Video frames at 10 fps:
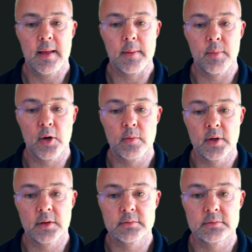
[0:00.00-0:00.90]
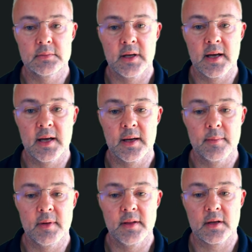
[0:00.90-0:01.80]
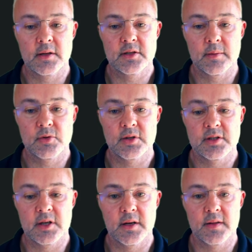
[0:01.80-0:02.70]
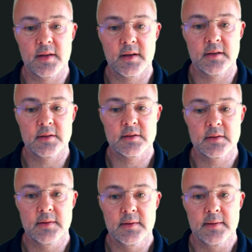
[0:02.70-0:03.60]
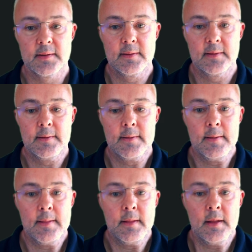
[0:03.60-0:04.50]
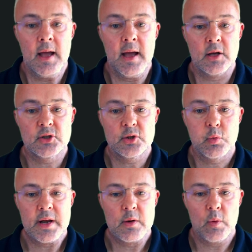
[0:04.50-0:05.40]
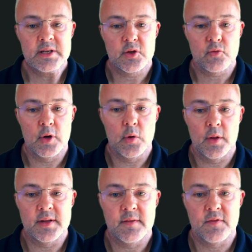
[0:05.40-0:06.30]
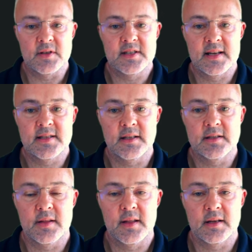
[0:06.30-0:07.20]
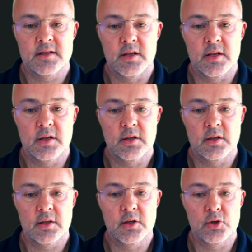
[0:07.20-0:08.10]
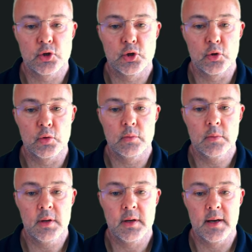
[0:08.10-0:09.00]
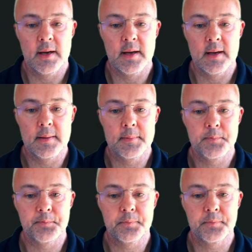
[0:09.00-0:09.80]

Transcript: the moment in the consumption side of things. I'll just whiz through all the different settings and things that you can consume, and